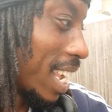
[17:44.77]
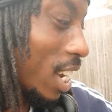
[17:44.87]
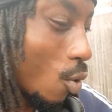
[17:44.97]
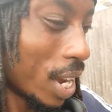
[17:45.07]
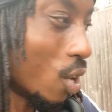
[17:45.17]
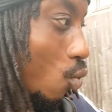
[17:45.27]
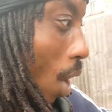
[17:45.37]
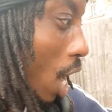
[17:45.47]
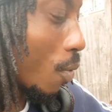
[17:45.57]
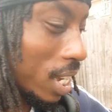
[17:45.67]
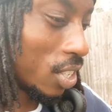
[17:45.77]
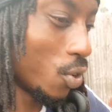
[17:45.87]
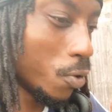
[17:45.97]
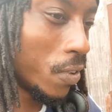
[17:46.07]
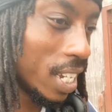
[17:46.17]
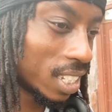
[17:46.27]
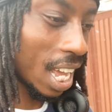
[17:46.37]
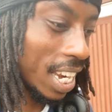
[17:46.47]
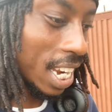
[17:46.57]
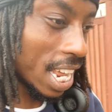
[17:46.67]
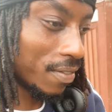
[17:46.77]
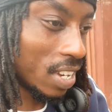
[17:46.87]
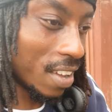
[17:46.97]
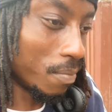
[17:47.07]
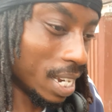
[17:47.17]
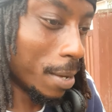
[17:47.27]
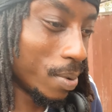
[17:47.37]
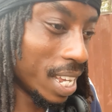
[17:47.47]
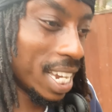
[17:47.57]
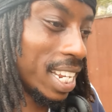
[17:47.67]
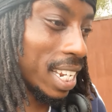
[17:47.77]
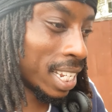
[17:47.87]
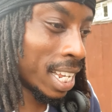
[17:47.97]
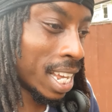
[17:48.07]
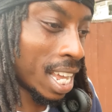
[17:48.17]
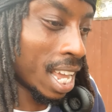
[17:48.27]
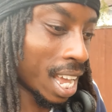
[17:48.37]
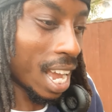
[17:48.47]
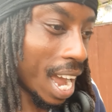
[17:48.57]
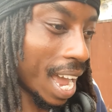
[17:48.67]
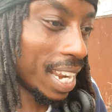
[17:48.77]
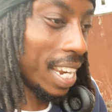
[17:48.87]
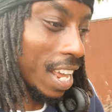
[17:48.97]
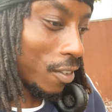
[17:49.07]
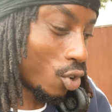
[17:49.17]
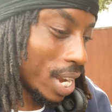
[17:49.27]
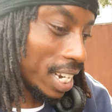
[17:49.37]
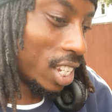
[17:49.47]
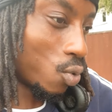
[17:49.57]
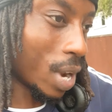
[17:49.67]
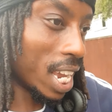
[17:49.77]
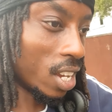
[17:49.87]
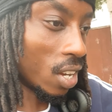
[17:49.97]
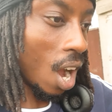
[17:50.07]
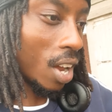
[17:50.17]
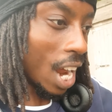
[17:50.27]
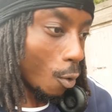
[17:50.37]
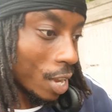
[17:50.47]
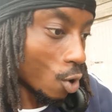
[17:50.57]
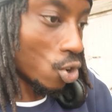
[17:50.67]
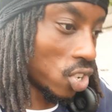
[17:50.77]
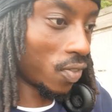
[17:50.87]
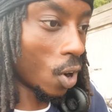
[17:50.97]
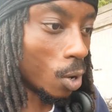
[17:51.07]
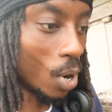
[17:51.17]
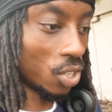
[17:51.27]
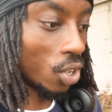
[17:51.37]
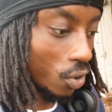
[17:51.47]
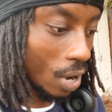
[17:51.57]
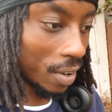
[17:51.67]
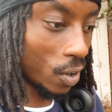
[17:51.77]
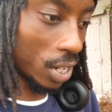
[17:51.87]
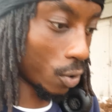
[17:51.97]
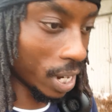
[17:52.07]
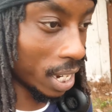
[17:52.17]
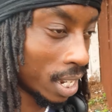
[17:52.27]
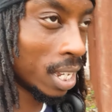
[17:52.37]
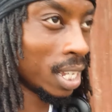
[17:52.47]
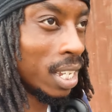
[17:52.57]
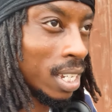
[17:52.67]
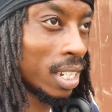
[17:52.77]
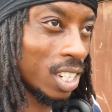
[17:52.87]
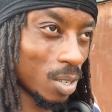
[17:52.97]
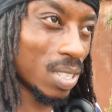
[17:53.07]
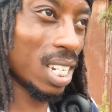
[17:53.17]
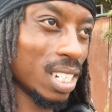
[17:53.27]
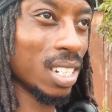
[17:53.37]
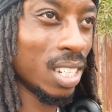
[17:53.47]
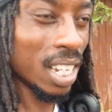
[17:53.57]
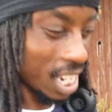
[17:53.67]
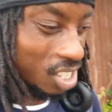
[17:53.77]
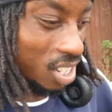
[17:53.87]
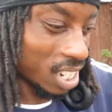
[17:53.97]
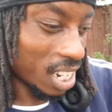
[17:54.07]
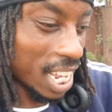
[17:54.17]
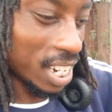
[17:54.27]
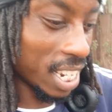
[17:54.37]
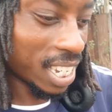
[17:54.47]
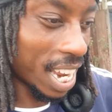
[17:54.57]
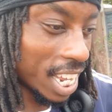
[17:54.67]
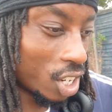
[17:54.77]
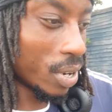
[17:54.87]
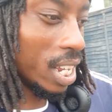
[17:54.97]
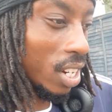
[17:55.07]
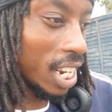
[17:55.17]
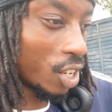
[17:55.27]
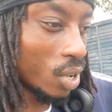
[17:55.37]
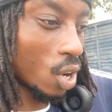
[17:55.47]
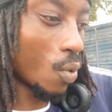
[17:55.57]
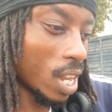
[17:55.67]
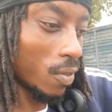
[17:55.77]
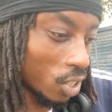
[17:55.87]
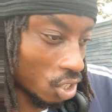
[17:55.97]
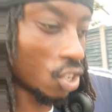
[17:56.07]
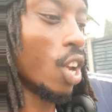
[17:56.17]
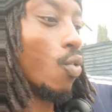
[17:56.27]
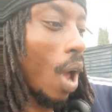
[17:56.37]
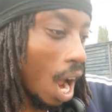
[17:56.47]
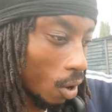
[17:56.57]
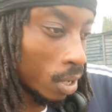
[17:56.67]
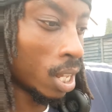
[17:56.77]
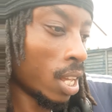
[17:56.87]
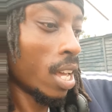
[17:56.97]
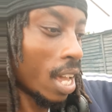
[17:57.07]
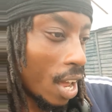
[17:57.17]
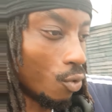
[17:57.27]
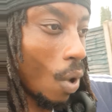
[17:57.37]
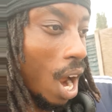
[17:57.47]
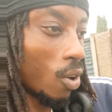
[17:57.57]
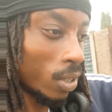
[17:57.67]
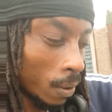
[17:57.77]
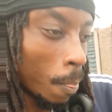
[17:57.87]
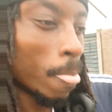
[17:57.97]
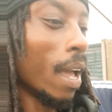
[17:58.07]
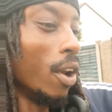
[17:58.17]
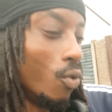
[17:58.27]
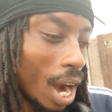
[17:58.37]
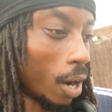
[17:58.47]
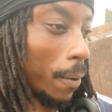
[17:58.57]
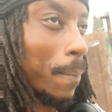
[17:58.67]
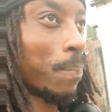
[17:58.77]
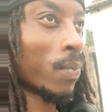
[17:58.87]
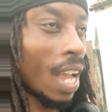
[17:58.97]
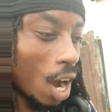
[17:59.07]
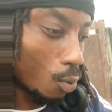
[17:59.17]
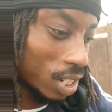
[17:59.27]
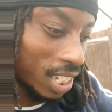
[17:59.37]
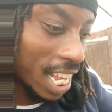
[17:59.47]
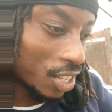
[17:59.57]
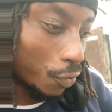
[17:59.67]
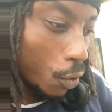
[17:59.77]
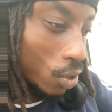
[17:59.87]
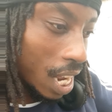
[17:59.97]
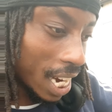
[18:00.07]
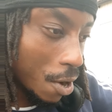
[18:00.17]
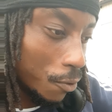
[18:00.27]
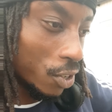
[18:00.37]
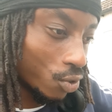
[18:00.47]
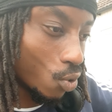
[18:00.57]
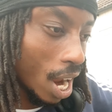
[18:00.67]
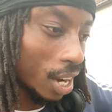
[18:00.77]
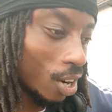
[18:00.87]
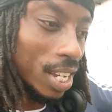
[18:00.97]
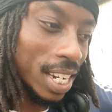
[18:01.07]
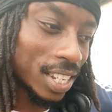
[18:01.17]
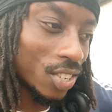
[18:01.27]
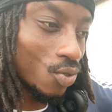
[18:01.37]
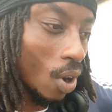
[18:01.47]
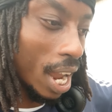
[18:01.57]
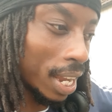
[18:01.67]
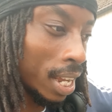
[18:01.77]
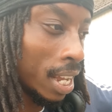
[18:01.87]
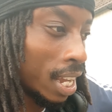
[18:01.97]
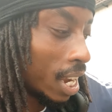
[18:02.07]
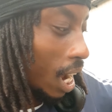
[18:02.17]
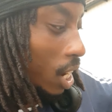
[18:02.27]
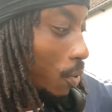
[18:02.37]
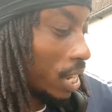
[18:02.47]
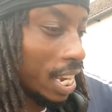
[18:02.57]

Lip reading: away the right way to do things, and then they've manipulated it, and then they've created this way that we all should follow, but it's not the right fucking way. You know what I'm saying? It's like they create a way of us just going round and round and round. At one stage, it feels like everything's right. Oh yeah, this is right. And then when you